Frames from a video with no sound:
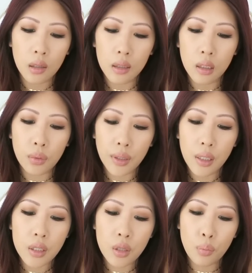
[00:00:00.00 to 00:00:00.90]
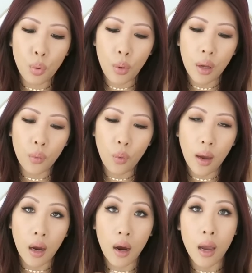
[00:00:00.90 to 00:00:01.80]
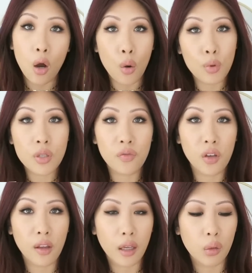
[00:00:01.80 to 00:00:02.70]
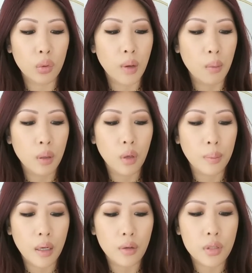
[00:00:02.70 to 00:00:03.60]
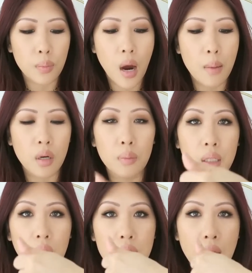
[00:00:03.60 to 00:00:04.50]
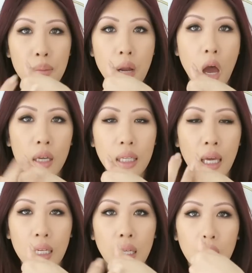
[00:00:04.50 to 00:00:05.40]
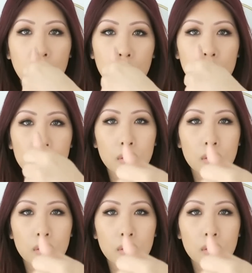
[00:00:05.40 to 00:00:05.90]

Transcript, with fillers: liquidy to the point where I almost feel like it would probably work better as a primer because I'm not getting